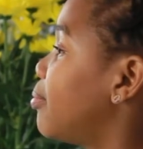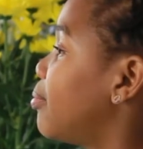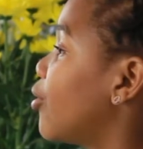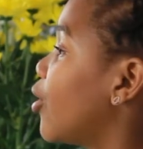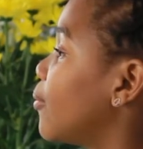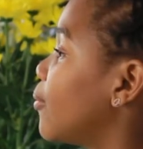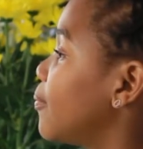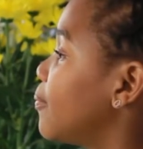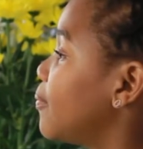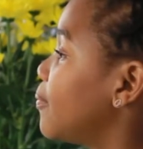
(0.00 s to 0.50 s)

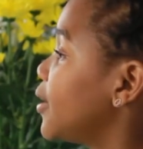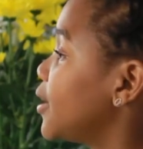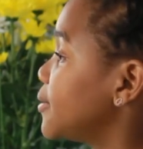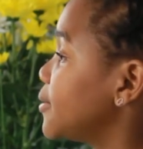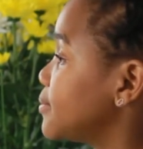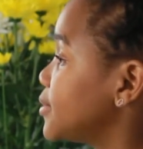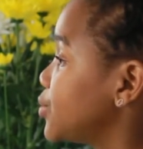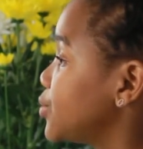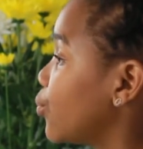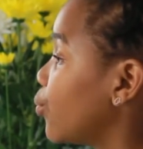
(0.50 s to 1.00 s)

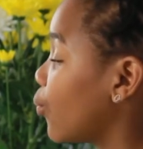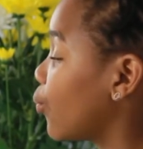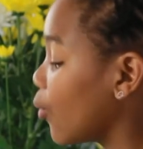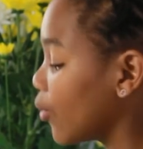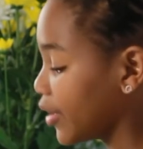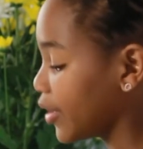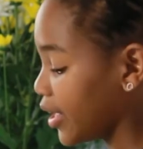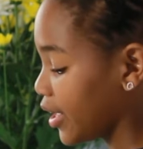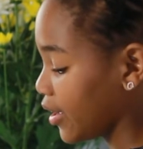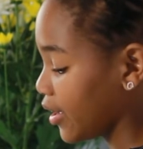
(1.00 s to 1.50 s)
problems
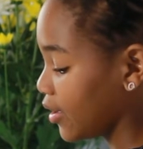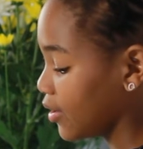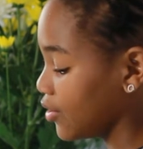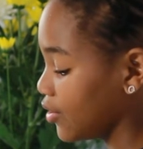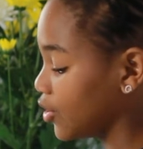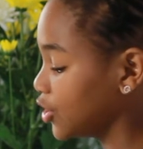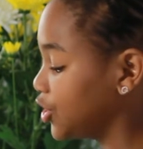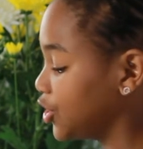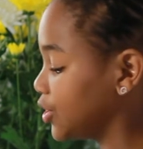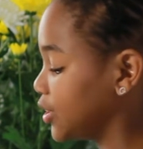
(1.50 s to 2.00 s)
walking.
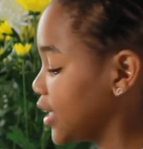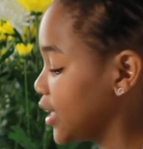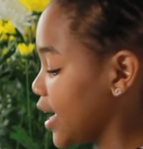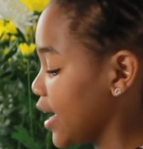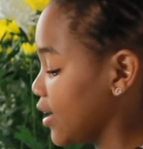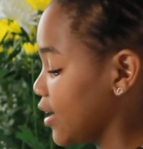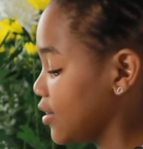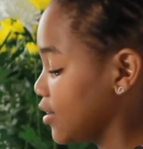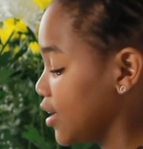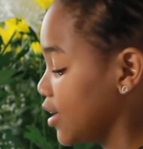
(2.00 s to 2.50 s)
Not your
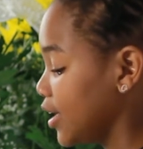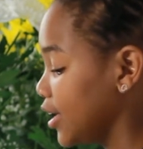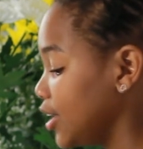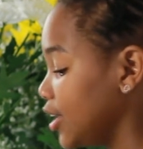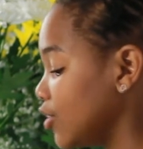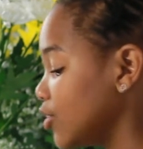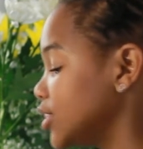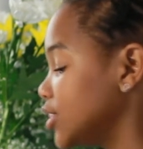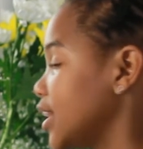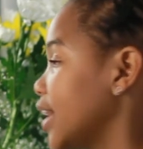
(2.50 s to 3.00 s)
dad. He
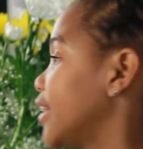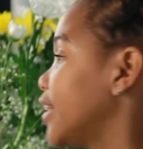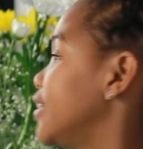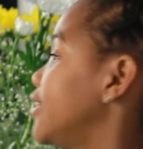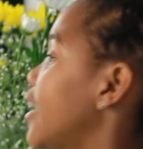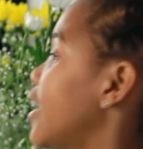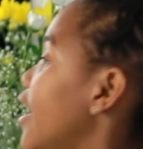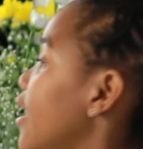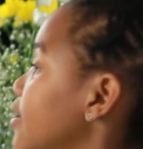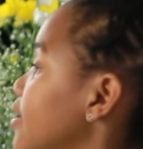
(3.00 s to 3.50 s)
looks like a
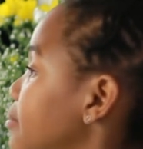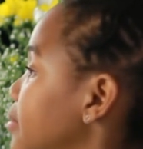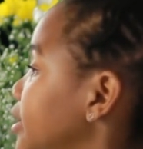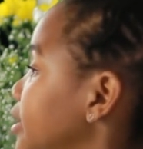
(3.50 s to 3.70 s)
dad, but